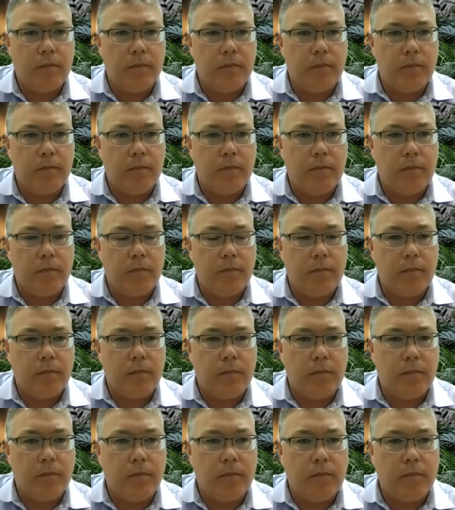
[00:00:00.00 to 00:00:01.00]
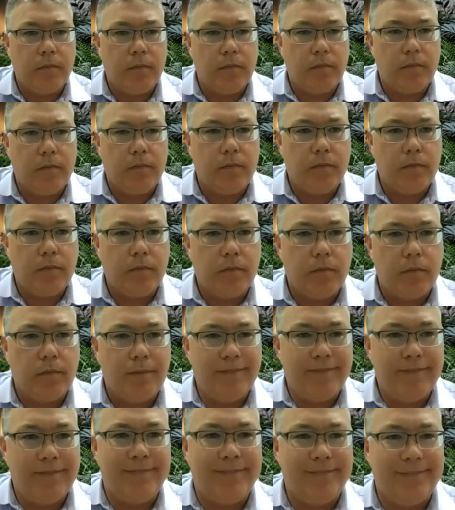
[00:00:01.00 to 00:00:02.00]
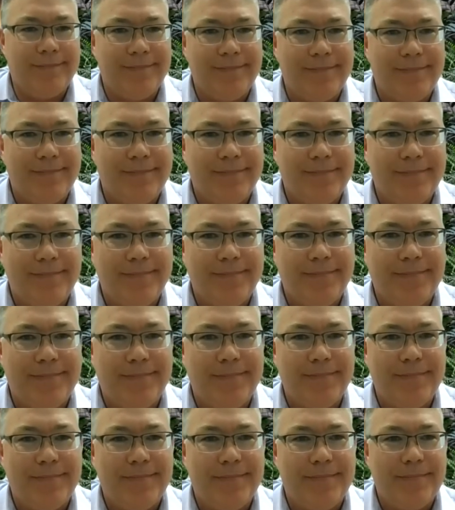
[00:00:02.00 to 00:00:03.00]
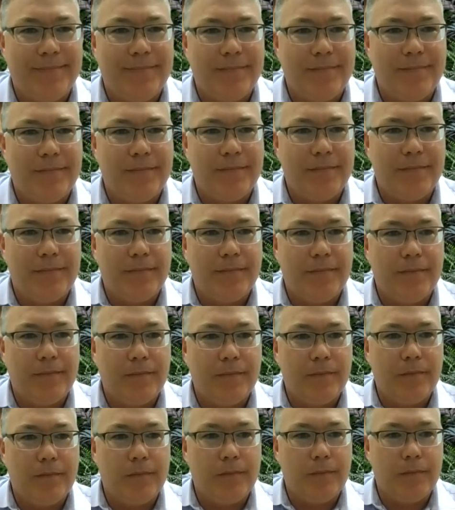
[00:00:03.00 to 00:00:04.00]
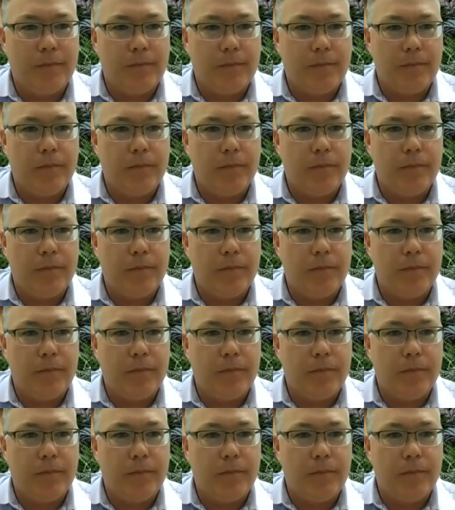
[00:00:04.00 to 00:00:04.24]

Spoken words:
[no speech]